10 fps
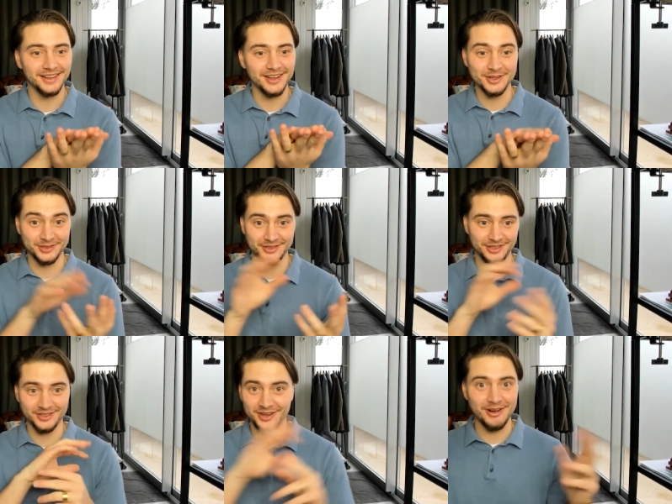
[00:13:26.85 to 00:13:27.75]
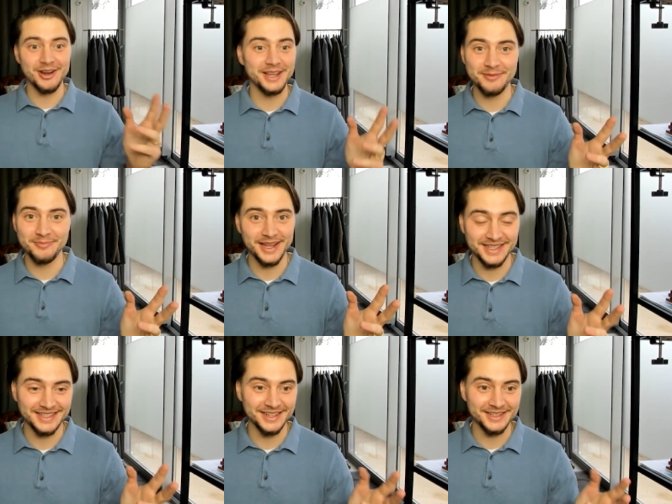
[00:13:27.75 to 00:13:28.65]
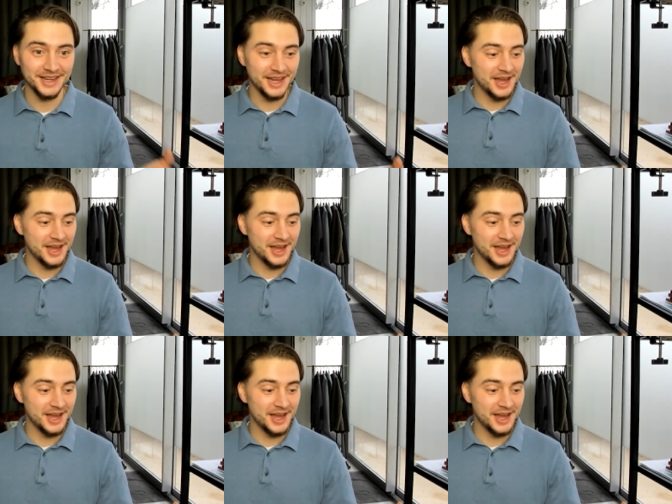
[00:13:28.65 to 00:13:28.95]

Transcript: as our only competitors,